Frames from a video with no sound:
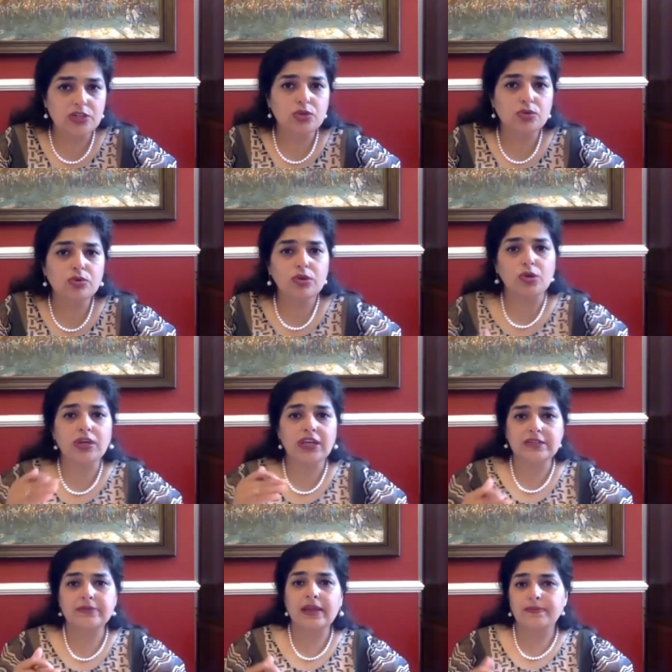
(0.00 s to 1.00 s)
you could look
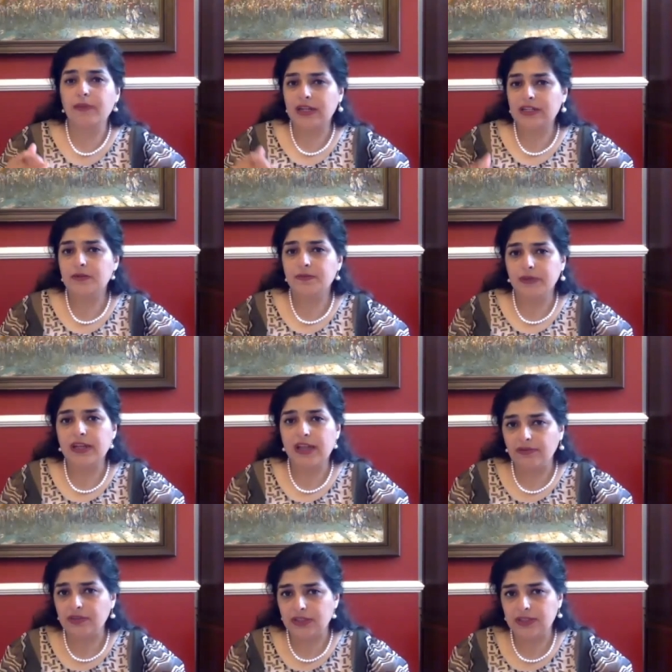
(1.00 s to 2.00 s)
at at multiple
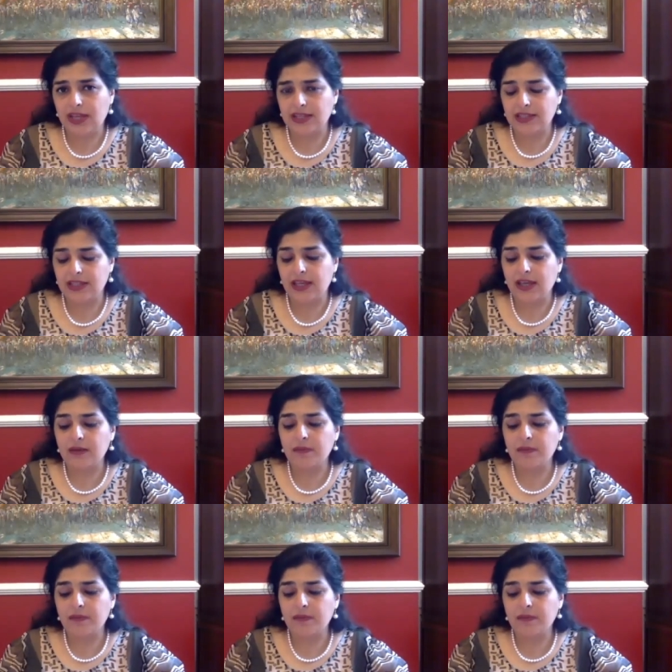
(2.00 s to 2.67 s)
levels, I think,